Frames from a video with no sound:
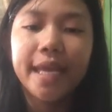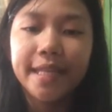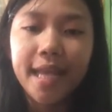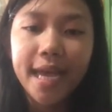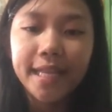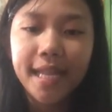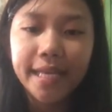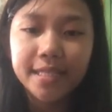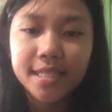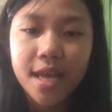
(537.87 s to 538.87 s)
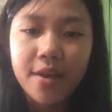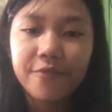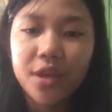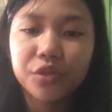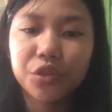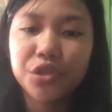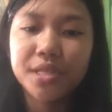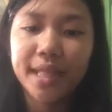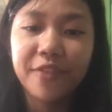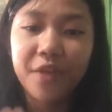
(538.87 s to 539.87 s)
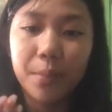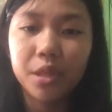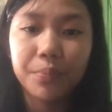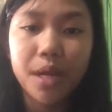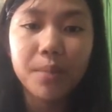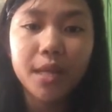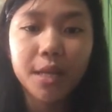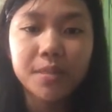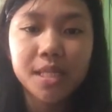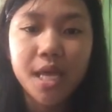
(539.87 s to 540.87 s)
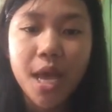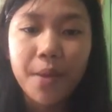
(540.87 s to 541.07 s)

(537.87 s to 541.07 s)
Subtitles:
It highlights factors like family problems,